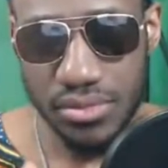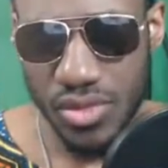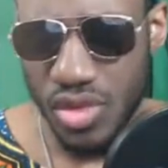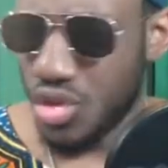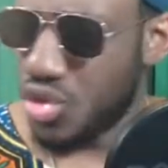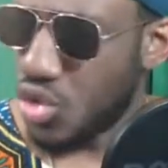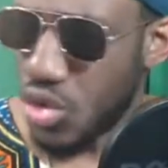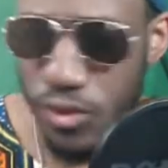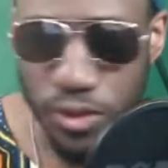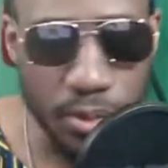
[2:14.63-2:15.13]

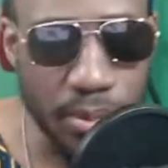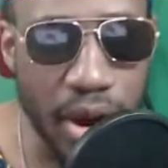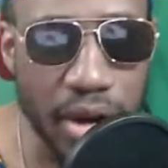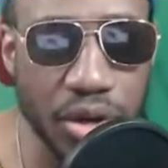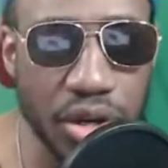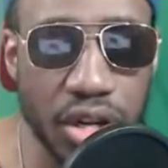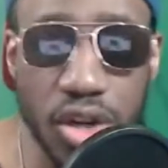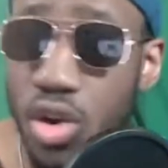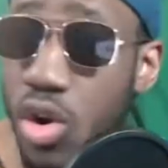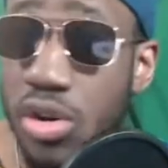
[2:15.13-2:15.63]
So for Bayern
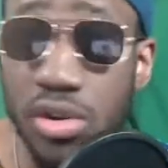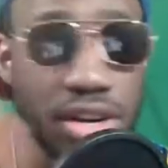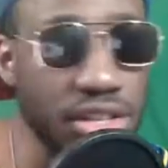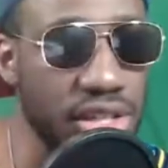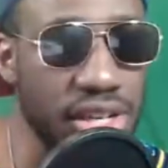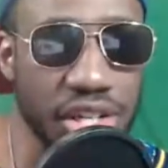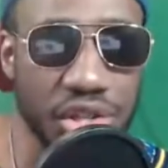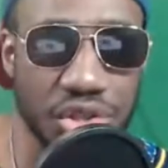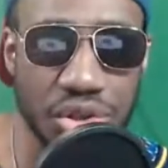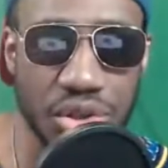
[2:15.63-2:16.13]
Munich,
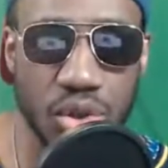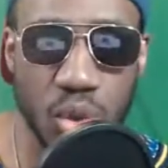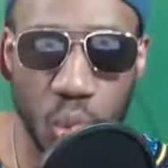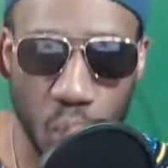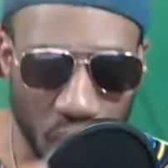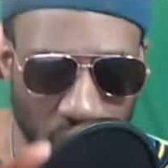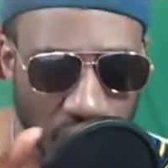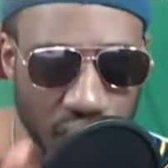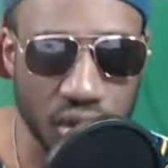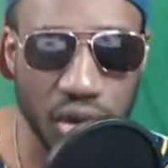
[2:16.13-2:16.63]
congratulations.
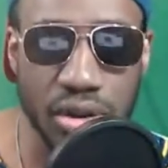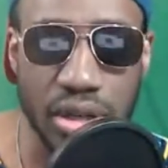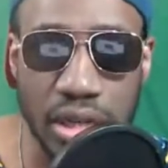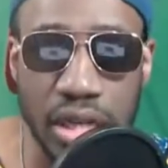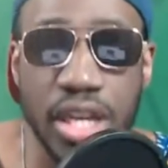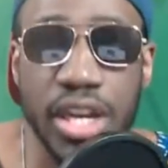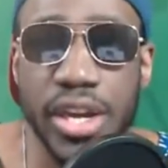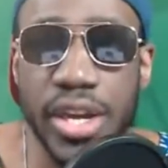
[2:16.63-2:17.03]
Well done.